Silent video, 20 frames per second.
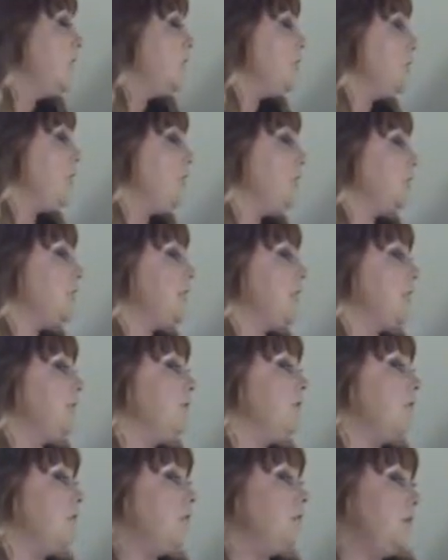You have your 10
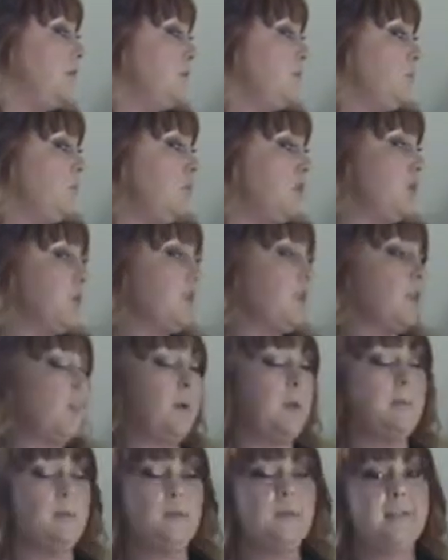volume, which is
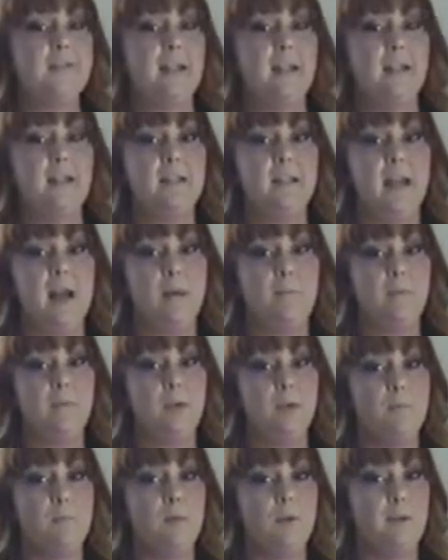3% at
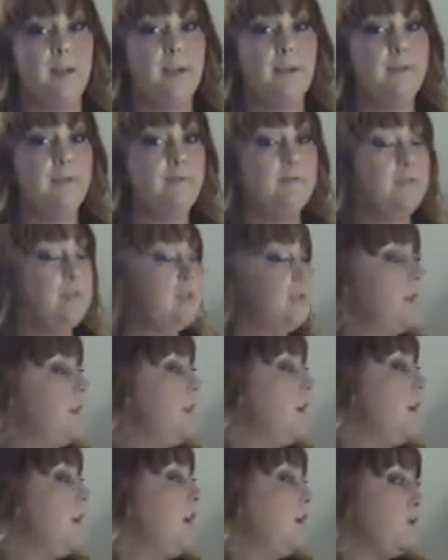minimal lift.
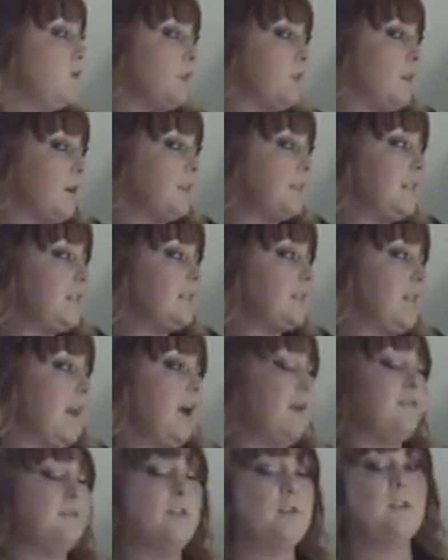You would process that for